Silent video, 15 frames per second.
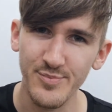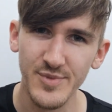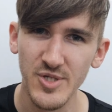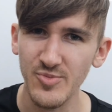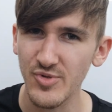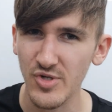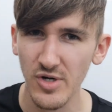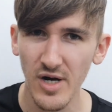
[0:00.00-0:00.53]

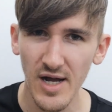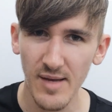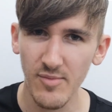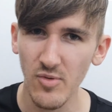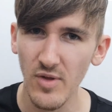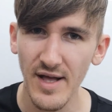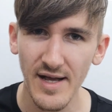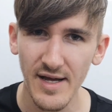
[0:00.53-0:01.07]
subscribe,
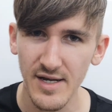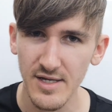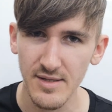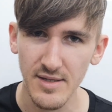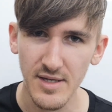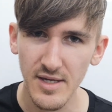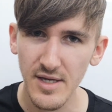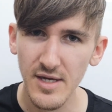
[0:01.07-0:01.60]
all that
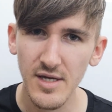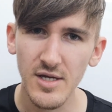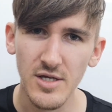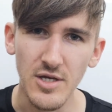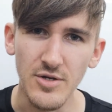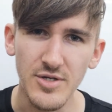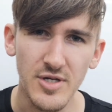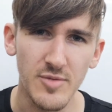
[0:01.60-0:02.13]
kind of
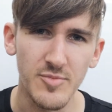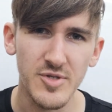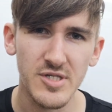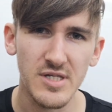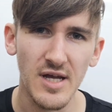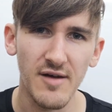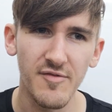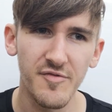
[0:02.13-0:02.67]
YouTube
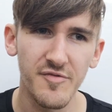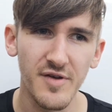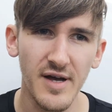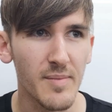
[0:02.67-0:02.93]
stuff.